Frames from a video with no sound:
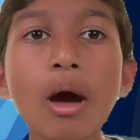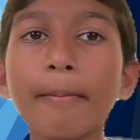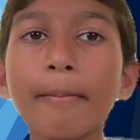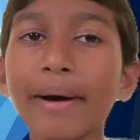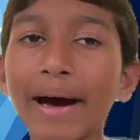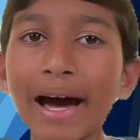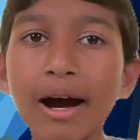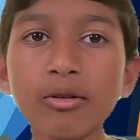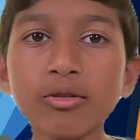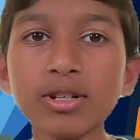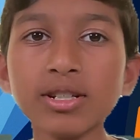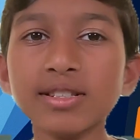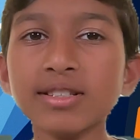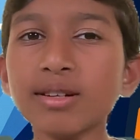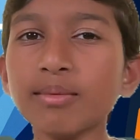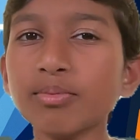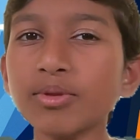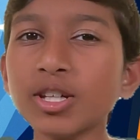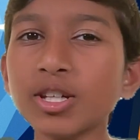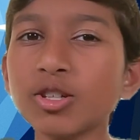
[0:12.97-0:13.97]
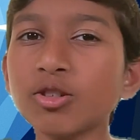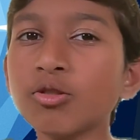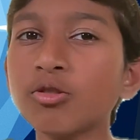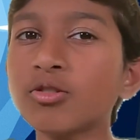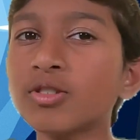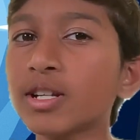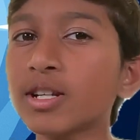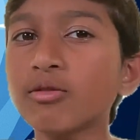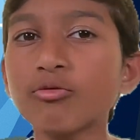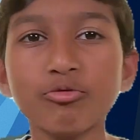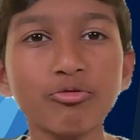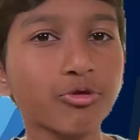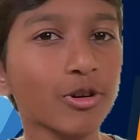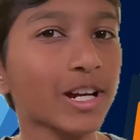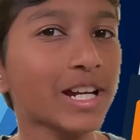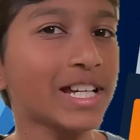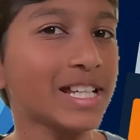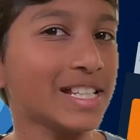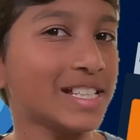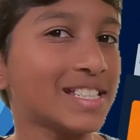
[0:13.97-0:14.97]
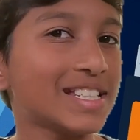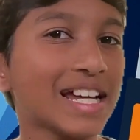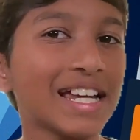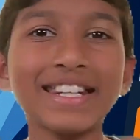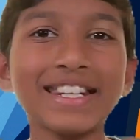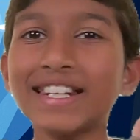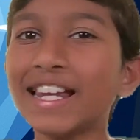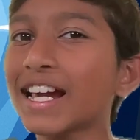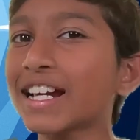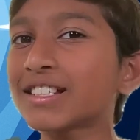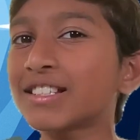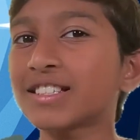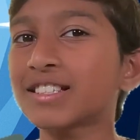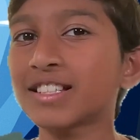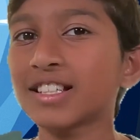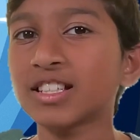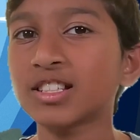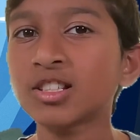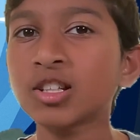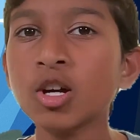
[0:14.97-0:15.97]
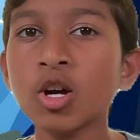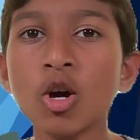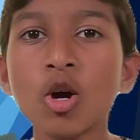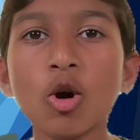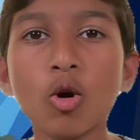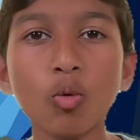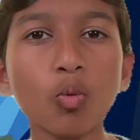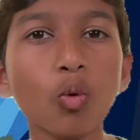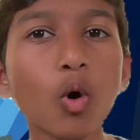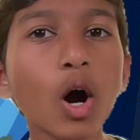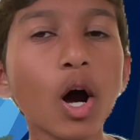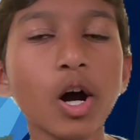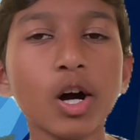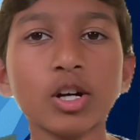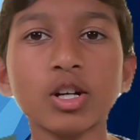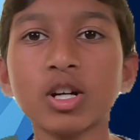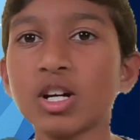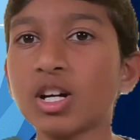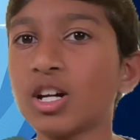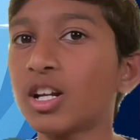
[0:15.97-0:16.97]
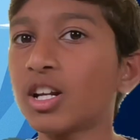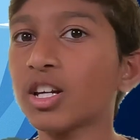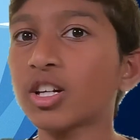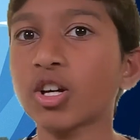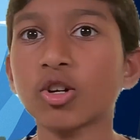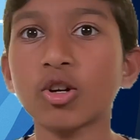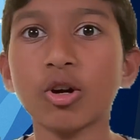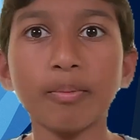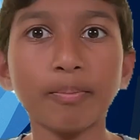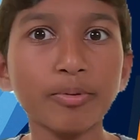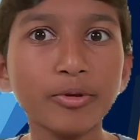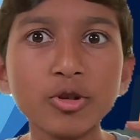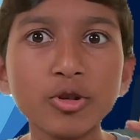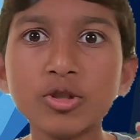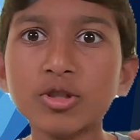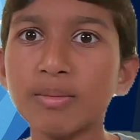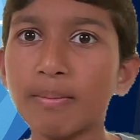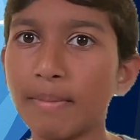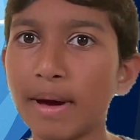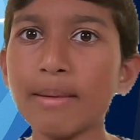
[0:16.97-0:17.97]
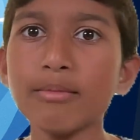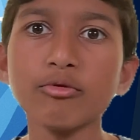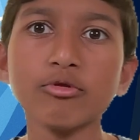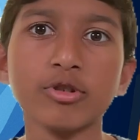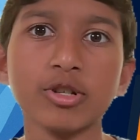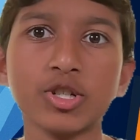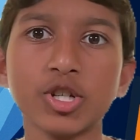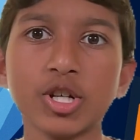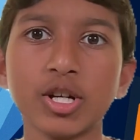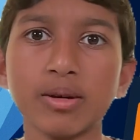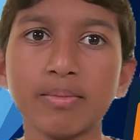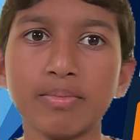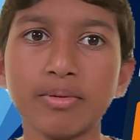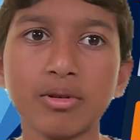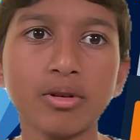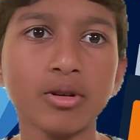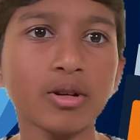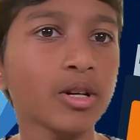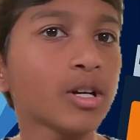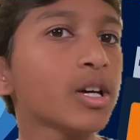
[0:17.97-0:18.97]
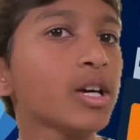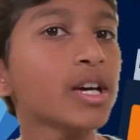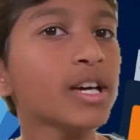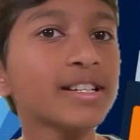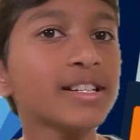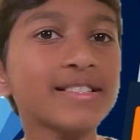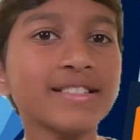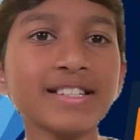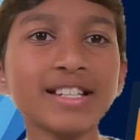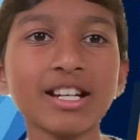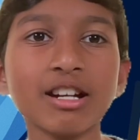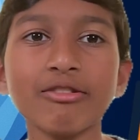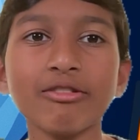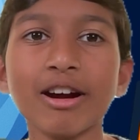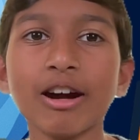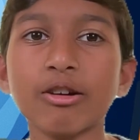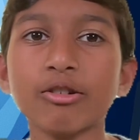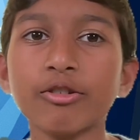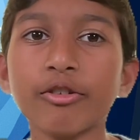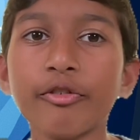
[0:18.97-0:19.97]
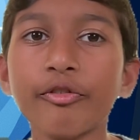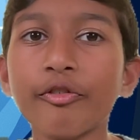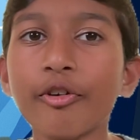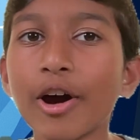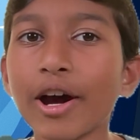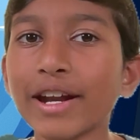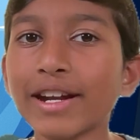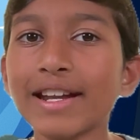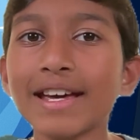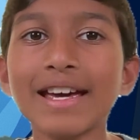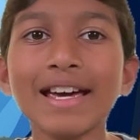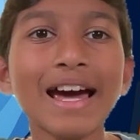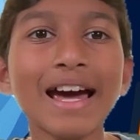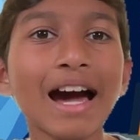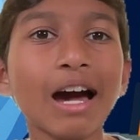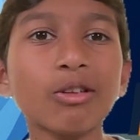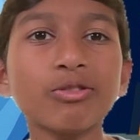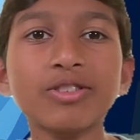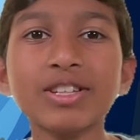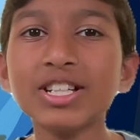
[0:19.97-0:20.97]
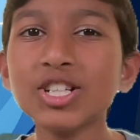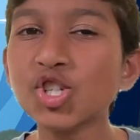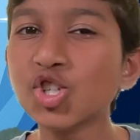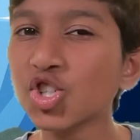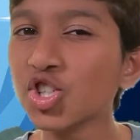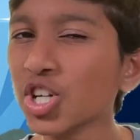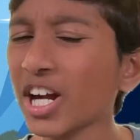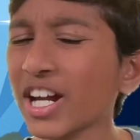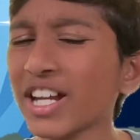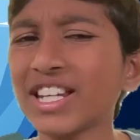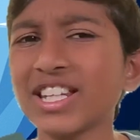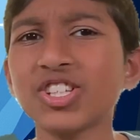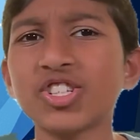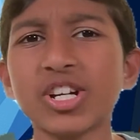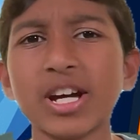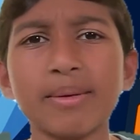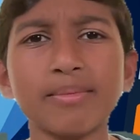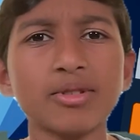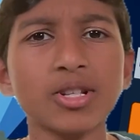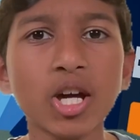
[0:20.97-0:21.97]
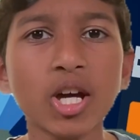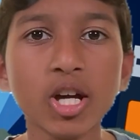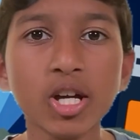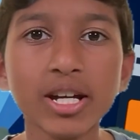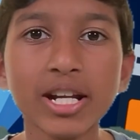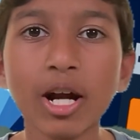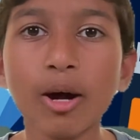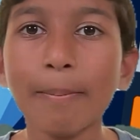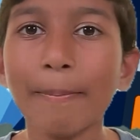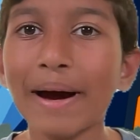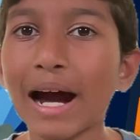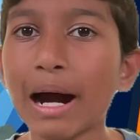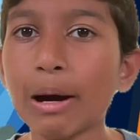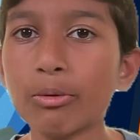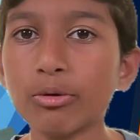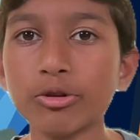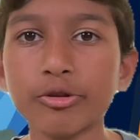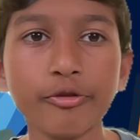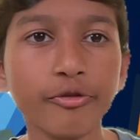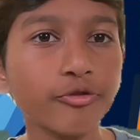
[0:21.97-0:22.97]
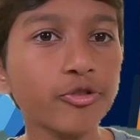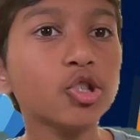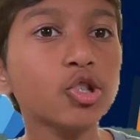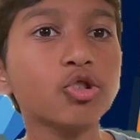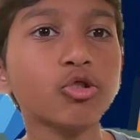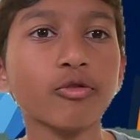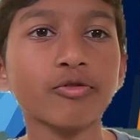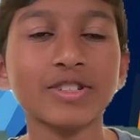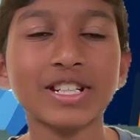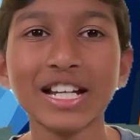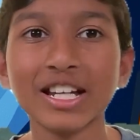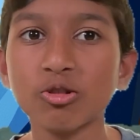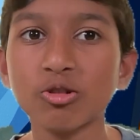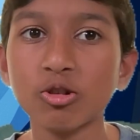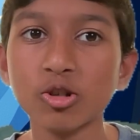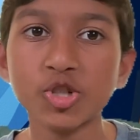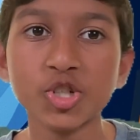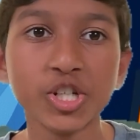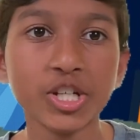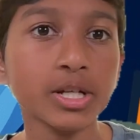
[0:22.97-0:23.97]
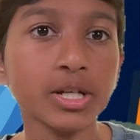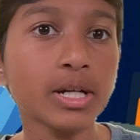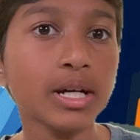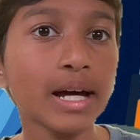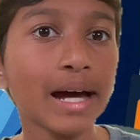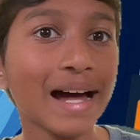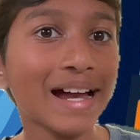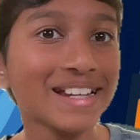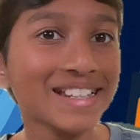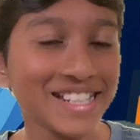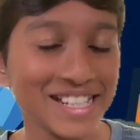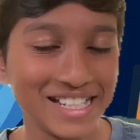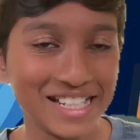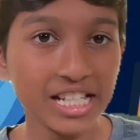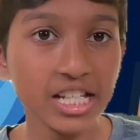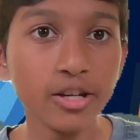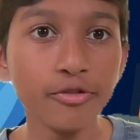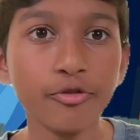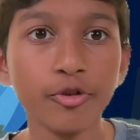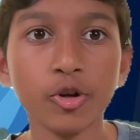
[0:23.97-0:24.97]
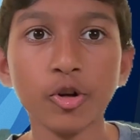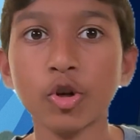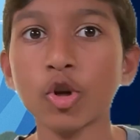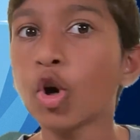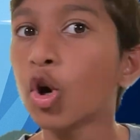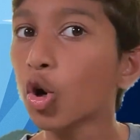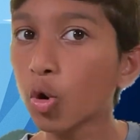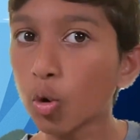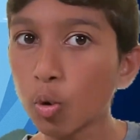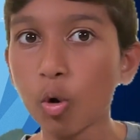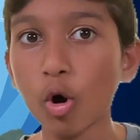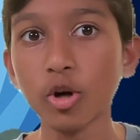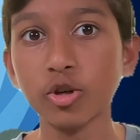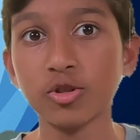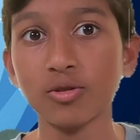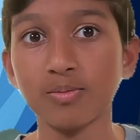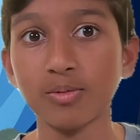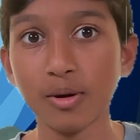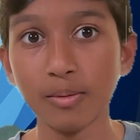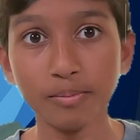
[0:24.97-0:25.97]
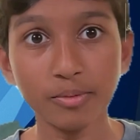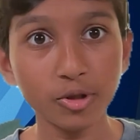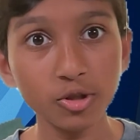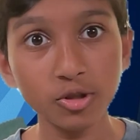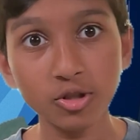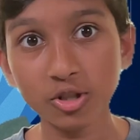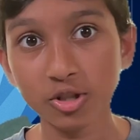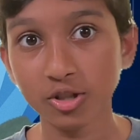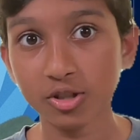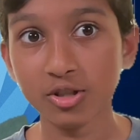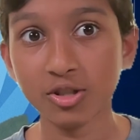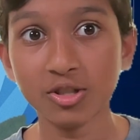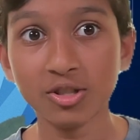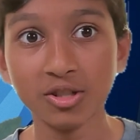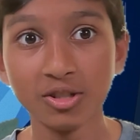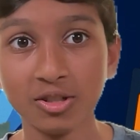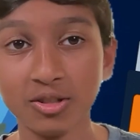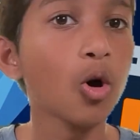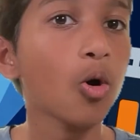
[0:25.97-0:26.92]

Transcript: But how can something used in rings and necklaces work like a computer memory chip? Stick around to find how these shiny gems can help power the future of technology and even quantum computers.